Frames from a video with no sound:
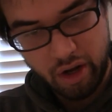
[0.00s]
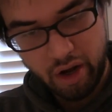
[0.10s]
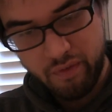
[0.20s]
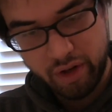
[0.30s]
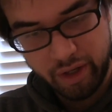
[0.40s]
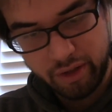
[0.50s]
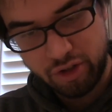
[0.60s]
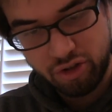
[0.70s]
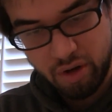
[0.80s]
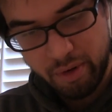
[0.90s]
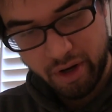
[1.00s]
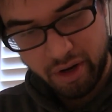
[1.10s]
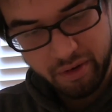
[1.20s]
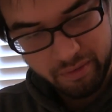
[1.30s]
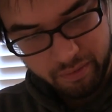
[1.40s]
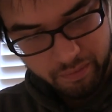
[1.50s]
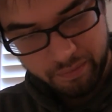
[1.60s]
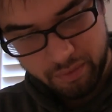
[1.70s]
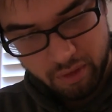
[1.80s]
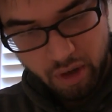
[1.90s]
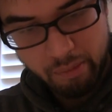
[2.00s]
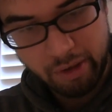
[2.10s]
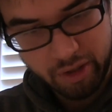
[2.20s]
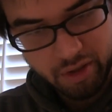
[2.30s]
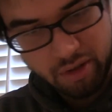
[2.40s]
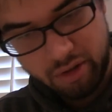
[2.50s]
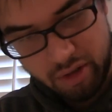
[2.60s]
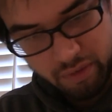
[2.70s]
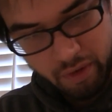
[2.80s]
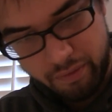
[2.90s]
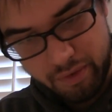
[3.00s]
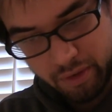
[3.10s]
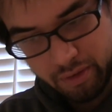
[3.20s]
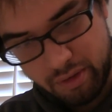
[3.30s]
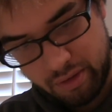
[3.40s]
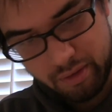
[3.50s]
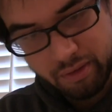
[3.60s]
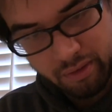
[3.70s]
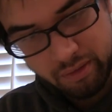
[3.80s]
evenly distributed amongst the different foods